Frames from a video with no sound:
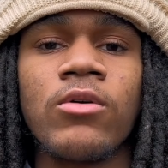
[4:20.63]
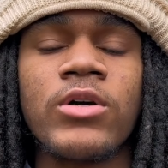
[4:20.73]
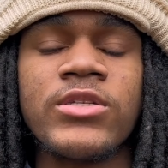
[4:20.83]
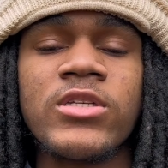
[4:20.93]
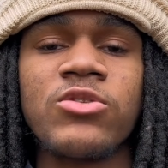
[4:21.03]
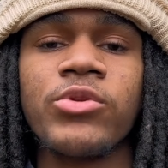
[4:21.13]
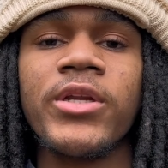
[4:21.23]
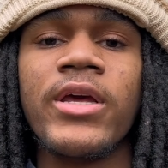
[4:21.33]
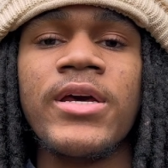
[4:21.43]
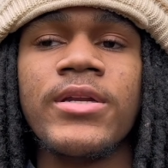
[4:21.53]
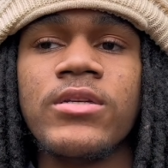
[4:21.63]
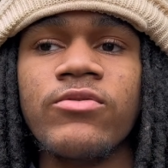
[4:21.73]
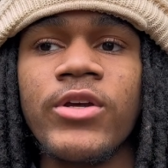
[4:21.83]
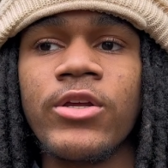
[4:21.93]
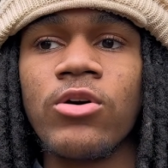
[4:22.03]
because this is really the end of this
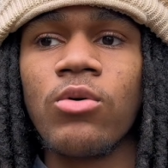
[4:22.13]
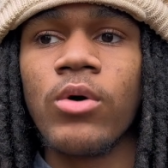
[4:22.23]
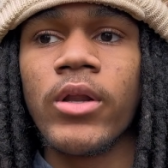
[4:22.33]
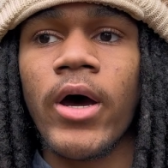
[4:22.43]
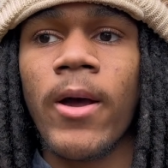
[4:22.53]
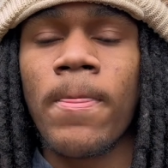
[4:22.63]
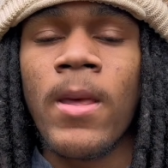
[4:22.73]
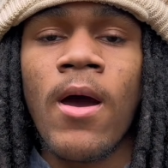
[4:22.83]
video or whatnot,